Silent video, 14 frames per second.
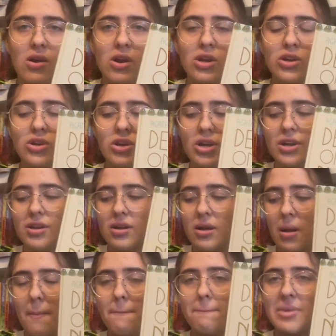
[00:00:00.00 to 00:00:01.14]
a good
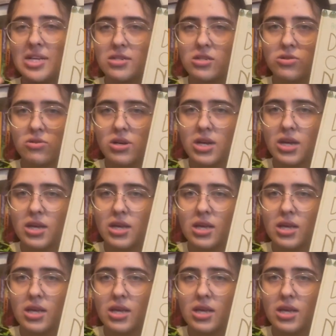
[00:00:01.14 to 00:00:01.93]
mystery